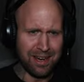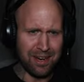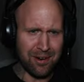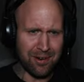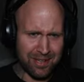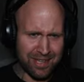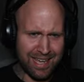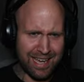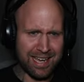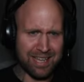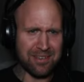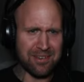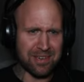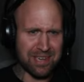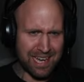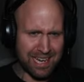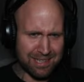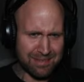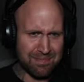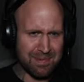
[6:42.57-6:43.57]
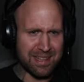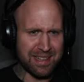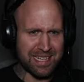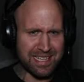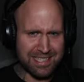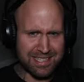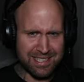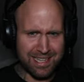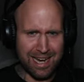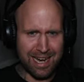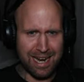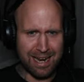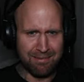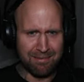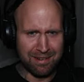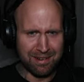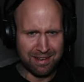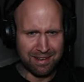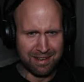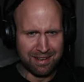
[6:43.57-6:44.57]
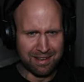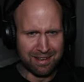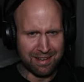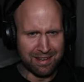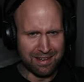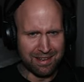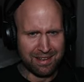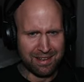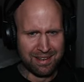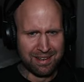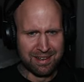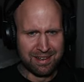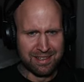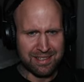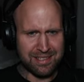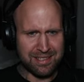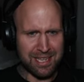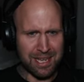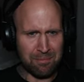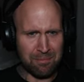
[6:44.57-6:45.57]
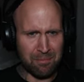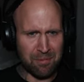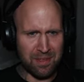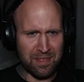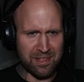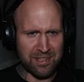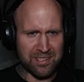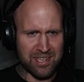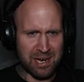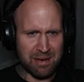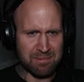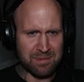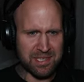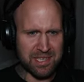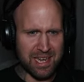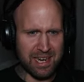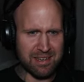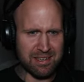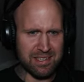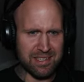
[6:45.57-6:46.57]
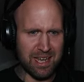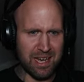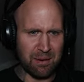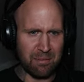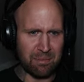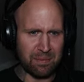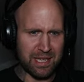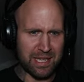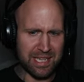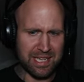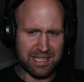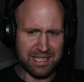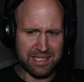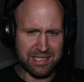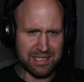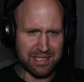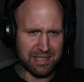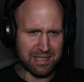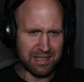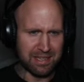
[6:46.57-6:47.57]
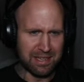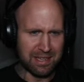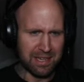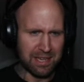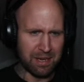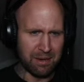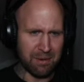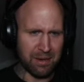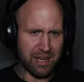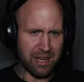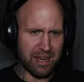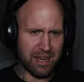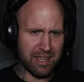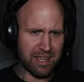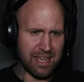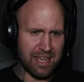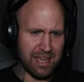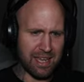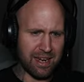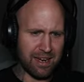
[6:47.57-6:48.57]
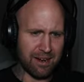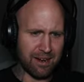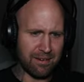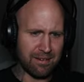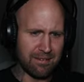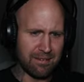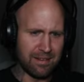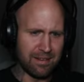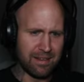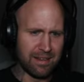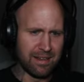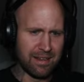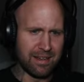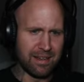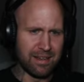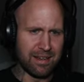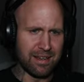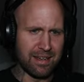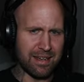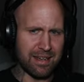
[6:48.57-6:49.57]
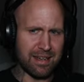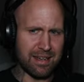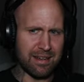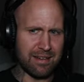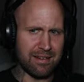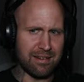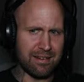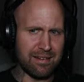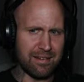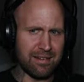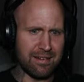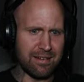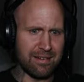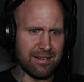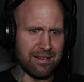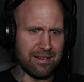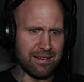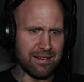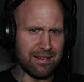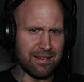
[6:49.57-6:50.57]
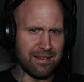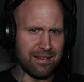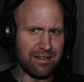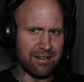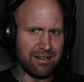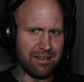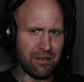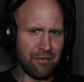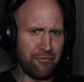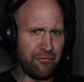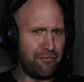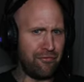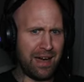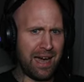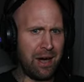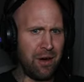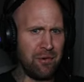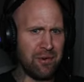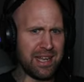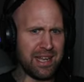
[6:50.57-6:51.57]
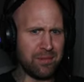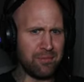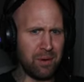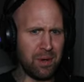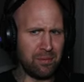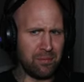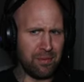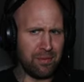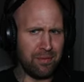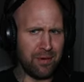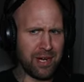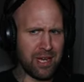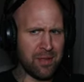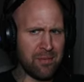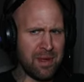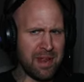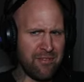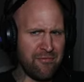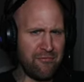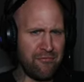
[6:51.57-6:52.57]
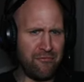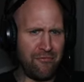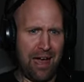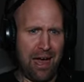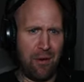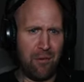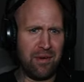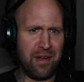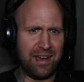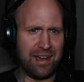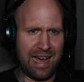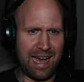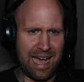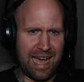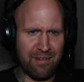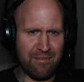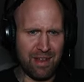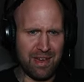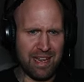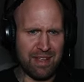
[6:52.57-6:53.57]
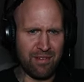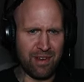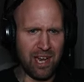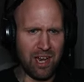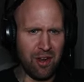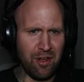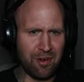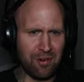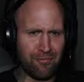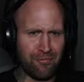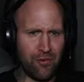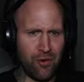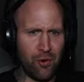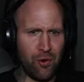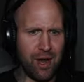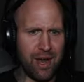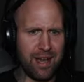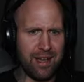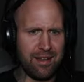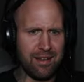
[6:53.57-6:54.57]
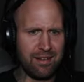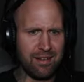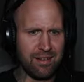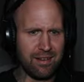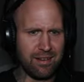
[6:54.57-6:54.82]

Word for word: Okay, you got me this time. Stop with the jump scares now, please. We got a key here. Found it. Found it? What, what do you mean found it? I haven't even looked for it.